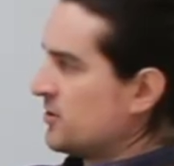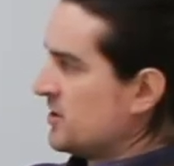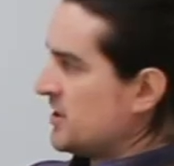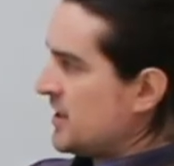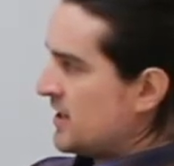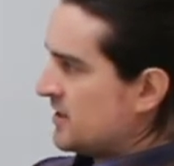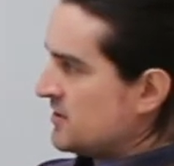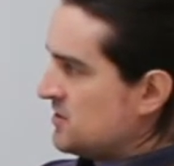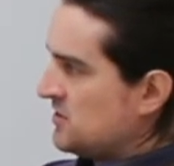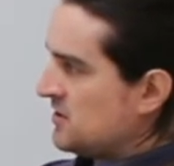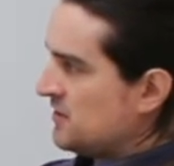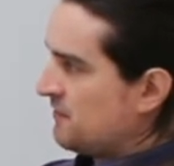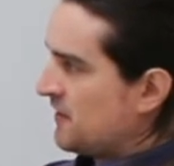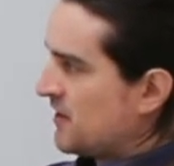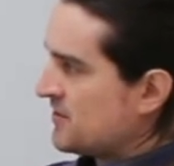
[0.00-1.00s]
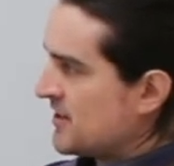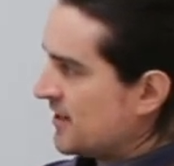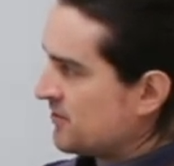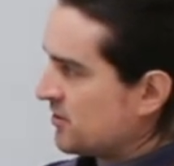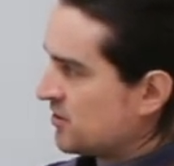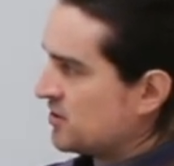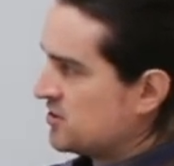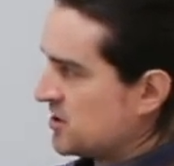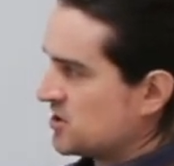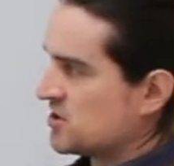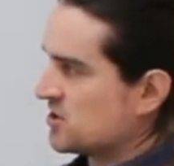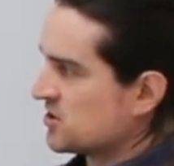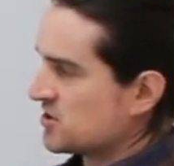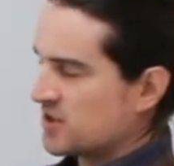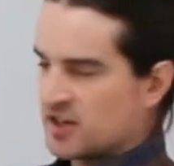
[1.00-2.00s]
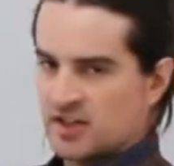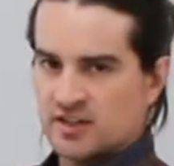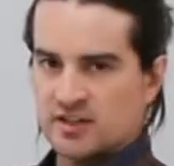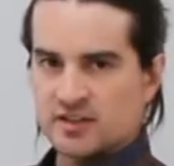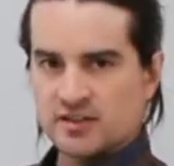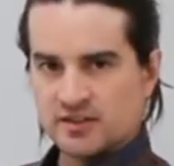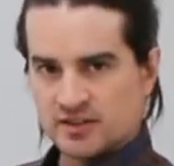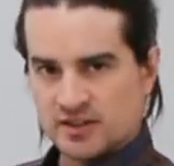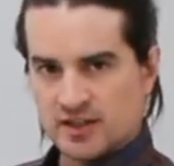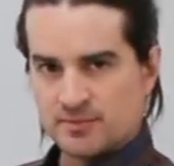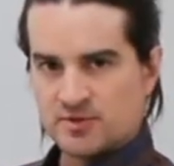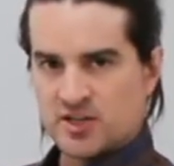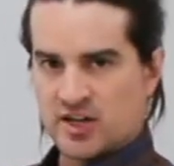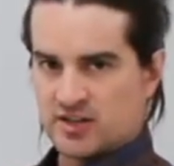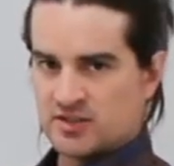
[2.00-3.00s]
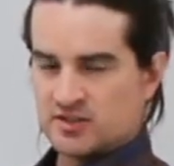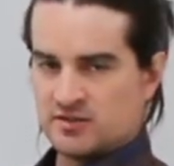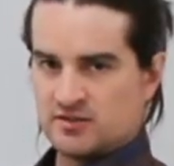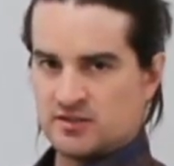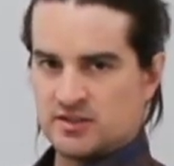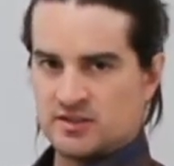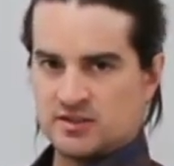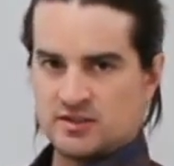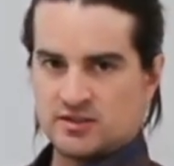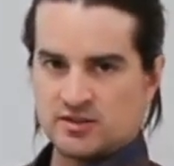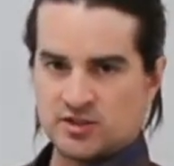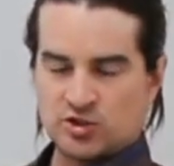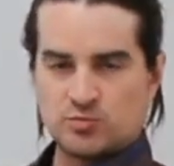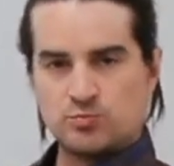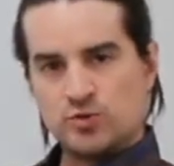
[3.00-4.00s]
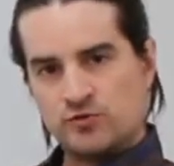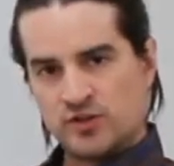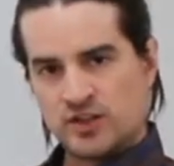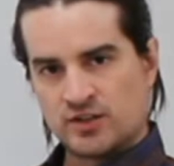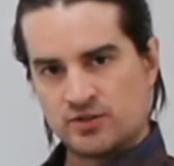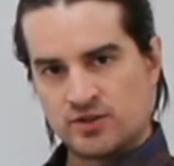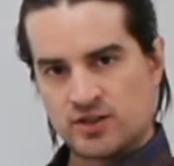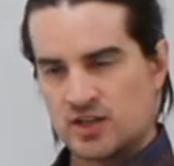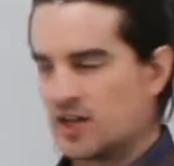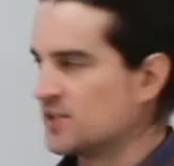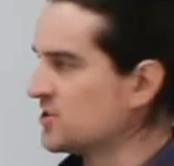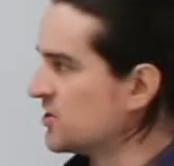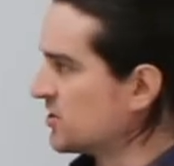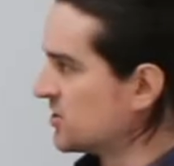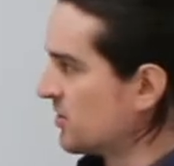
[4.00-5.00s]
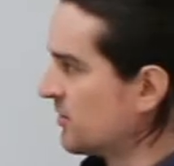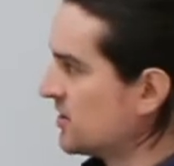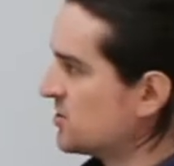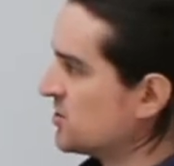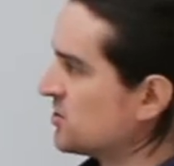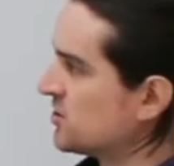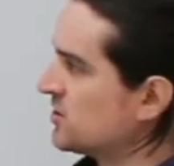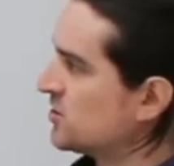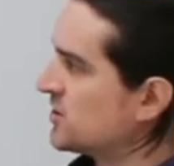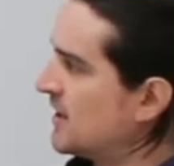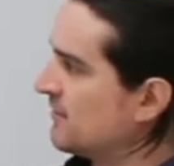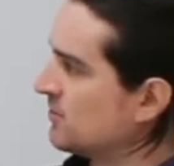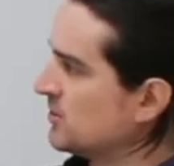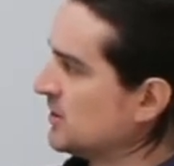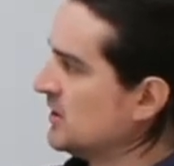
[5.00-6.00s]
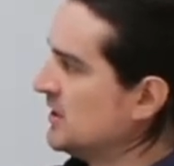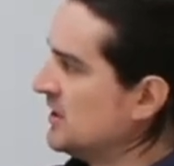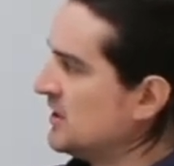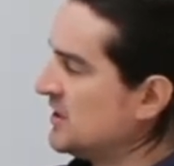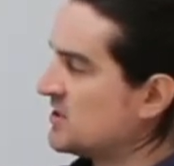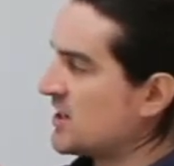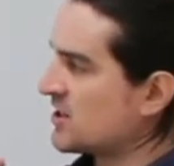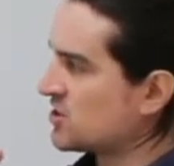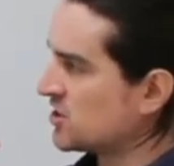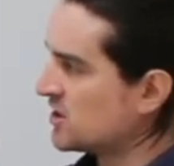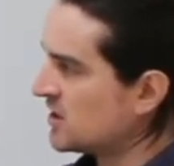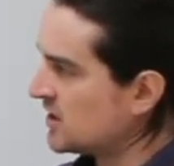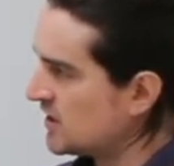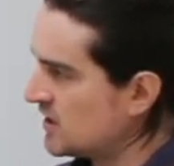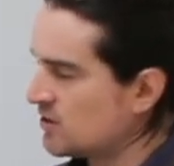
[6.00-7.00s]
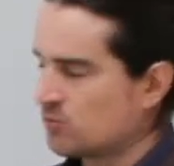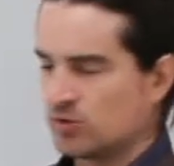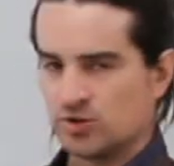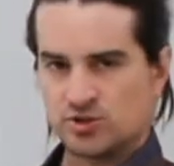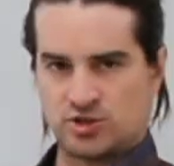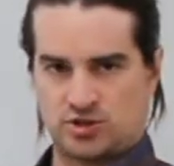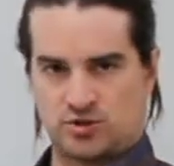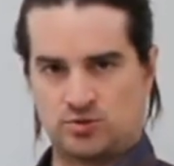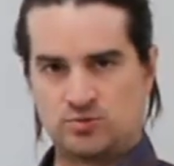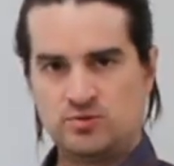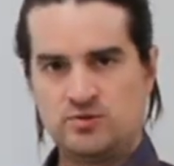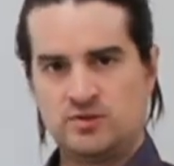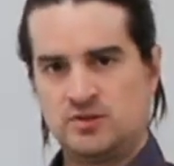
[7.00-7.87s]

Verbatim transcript: In the end, he found out that the distance that an object that's moving under a constant acceleration is going to travel is actually equal to